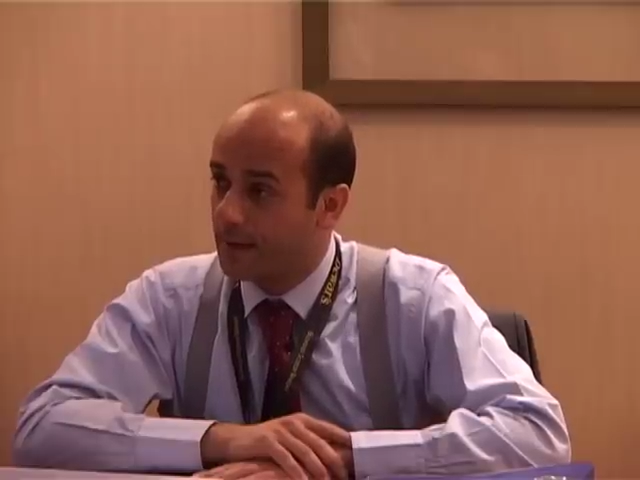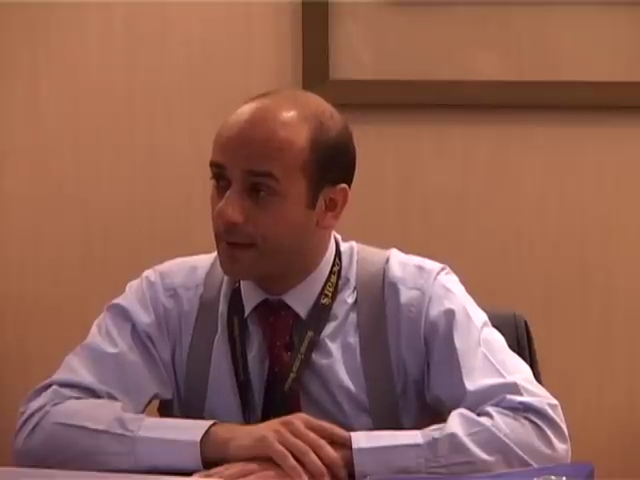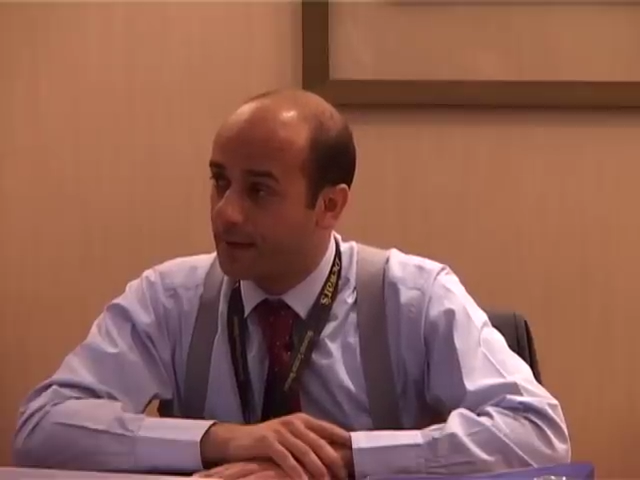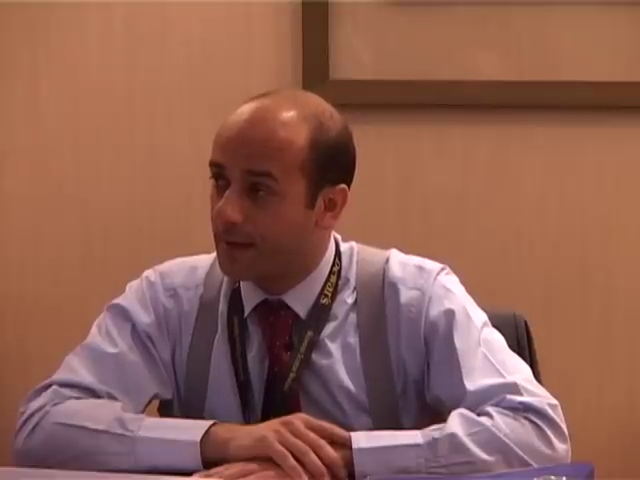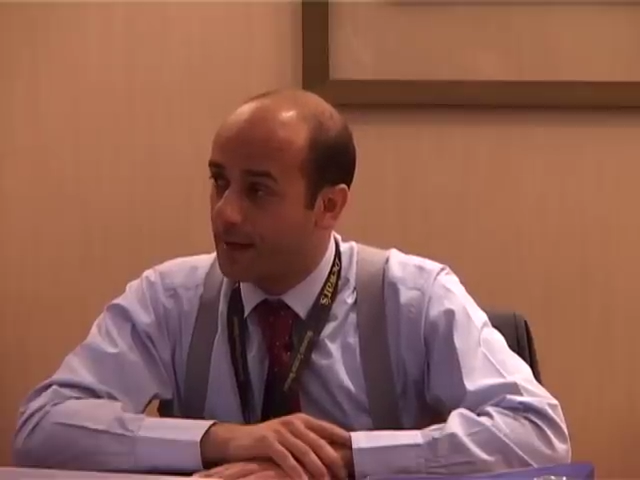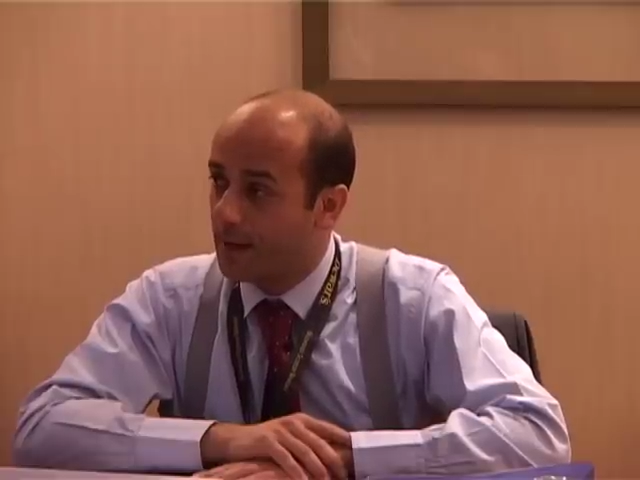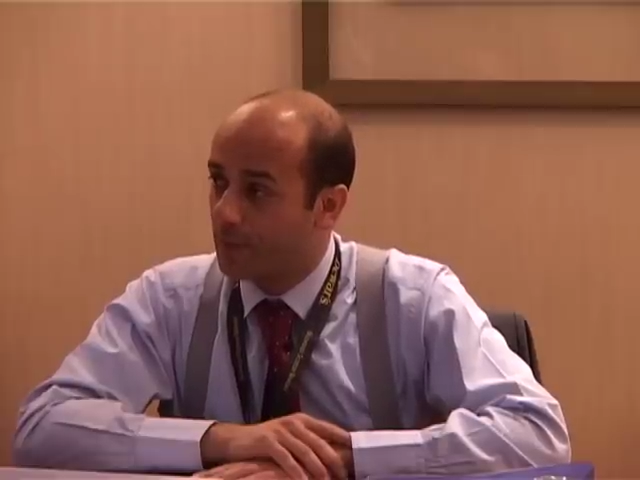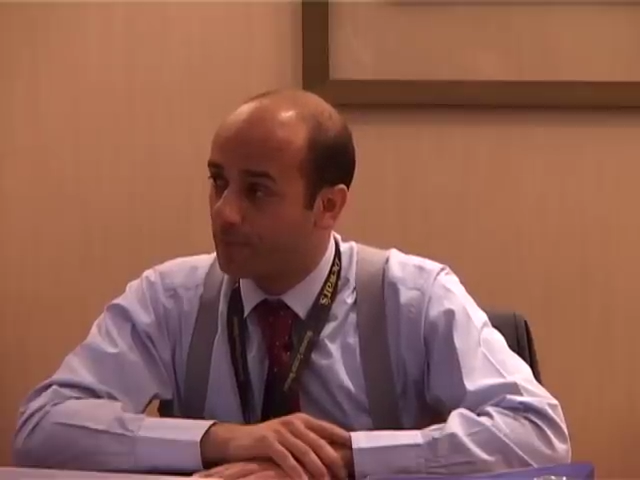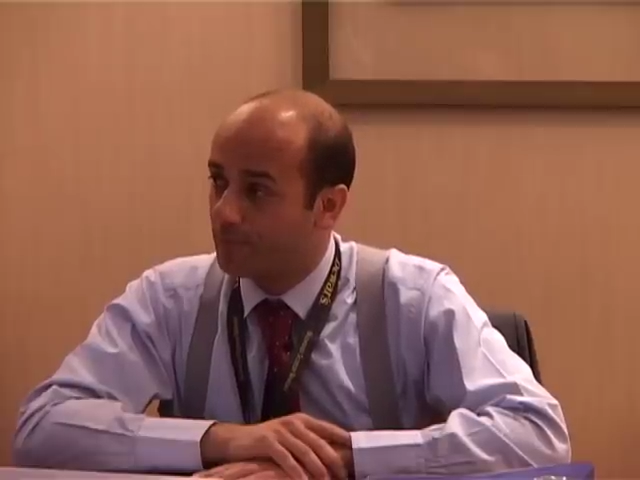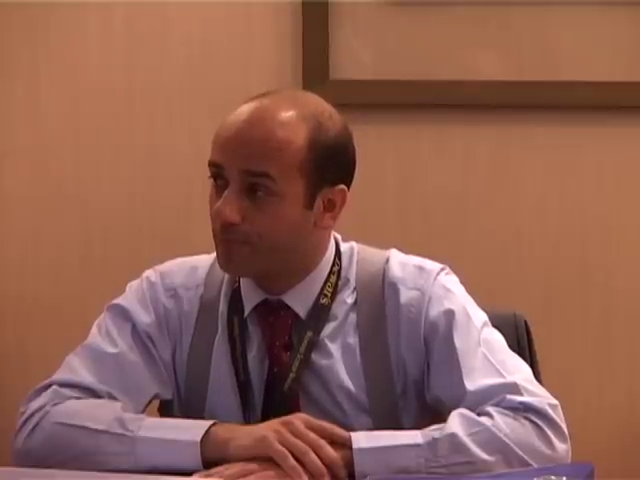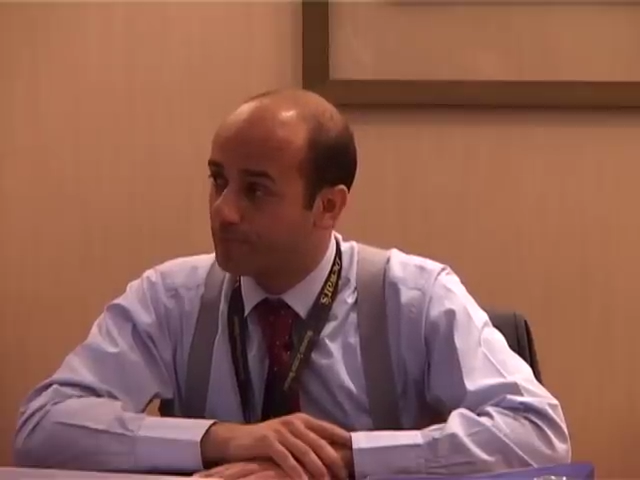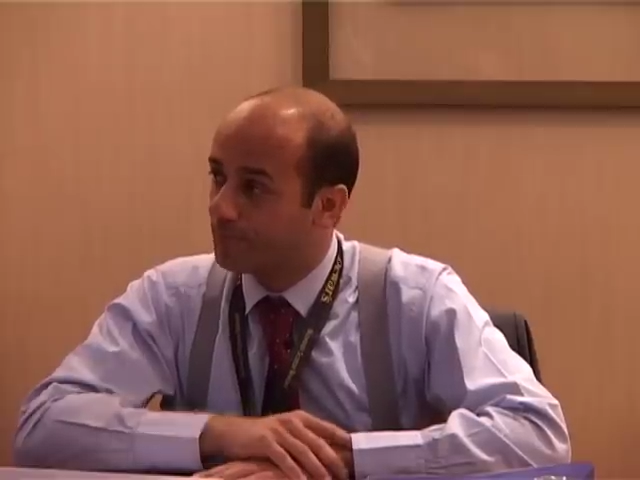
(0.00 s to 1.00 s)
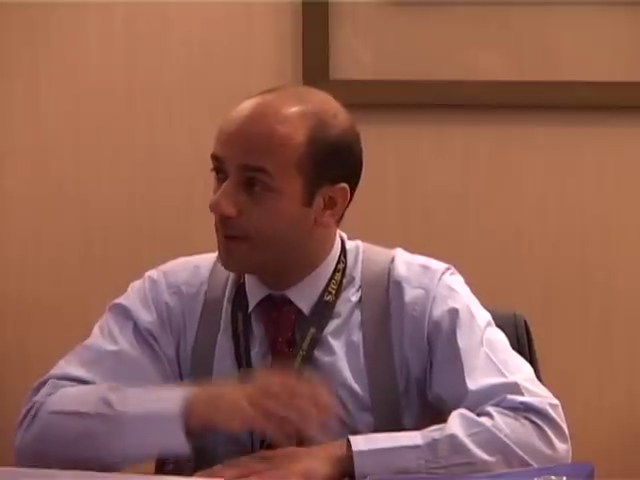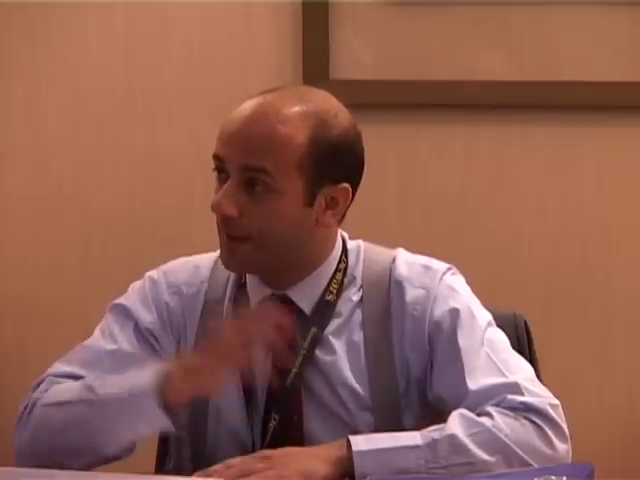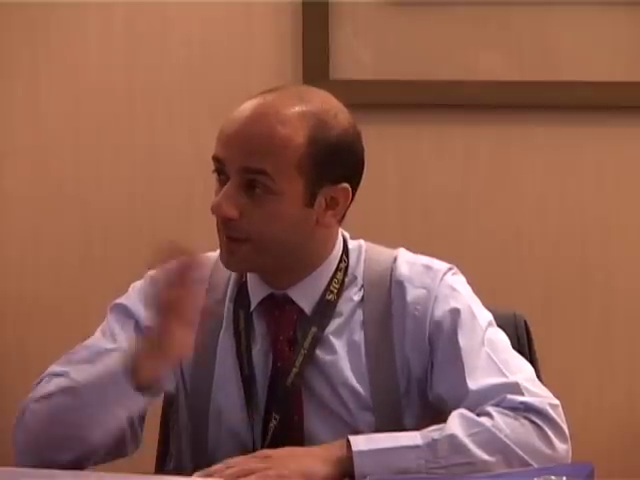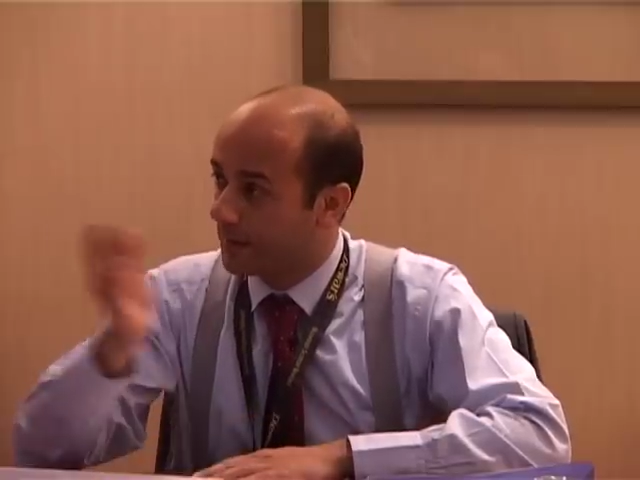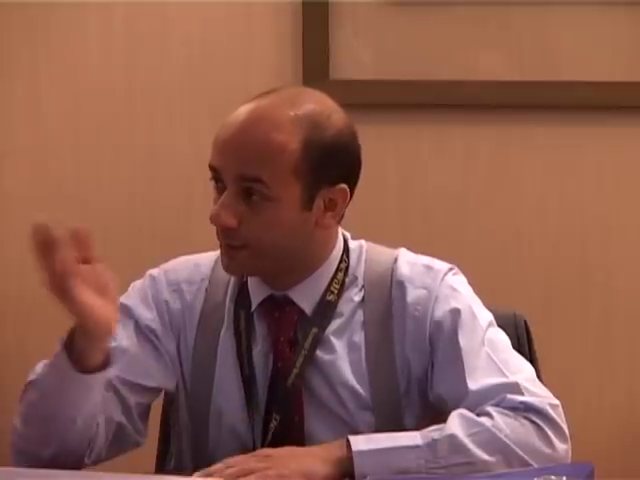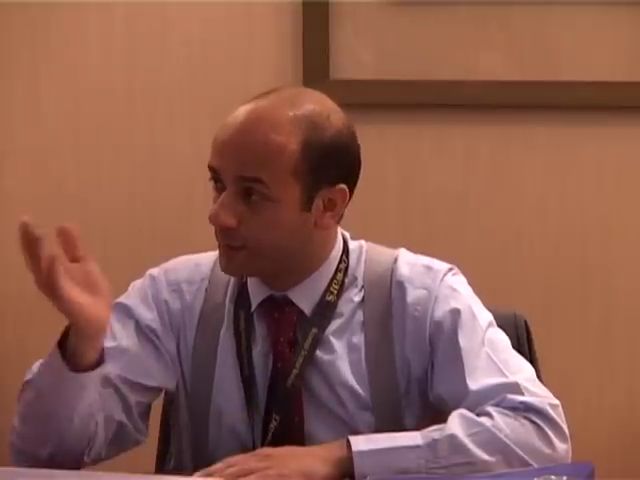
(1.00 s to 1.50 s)
Now, I'd
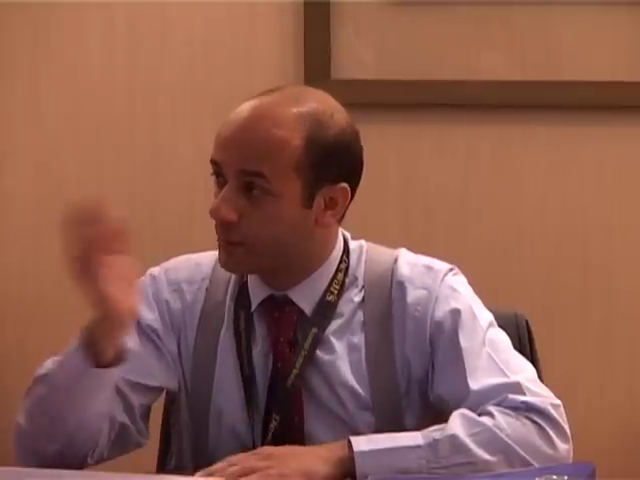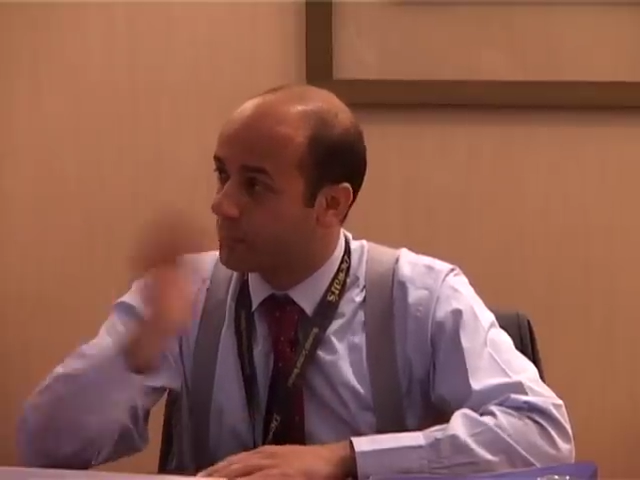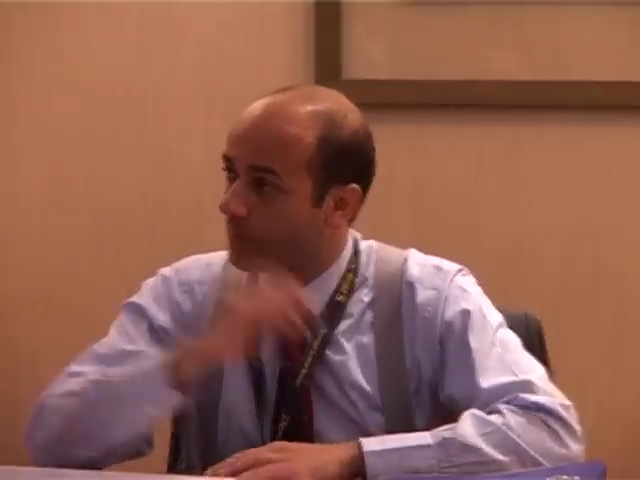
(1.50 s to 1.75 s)
like to